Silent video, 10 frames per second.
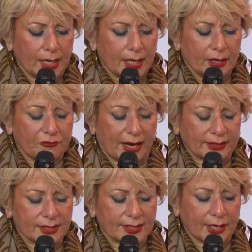In fact,
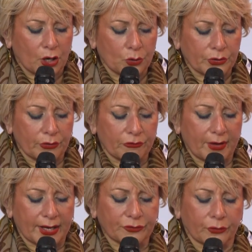the stakeholder
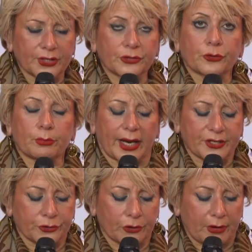event already took place
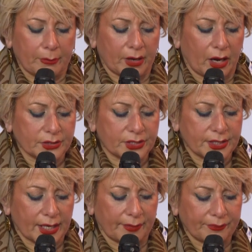in November last
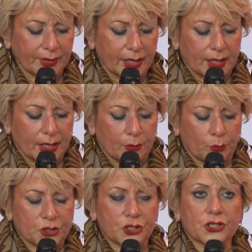year,
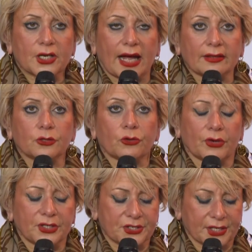which gathered
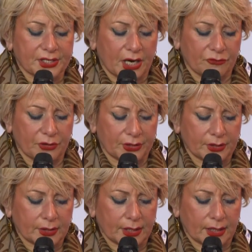already
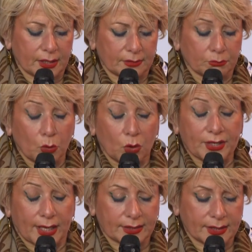more
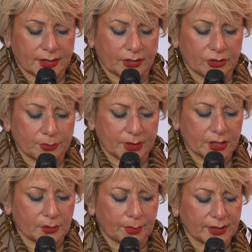than 600
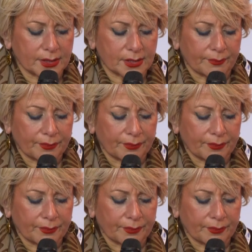participants.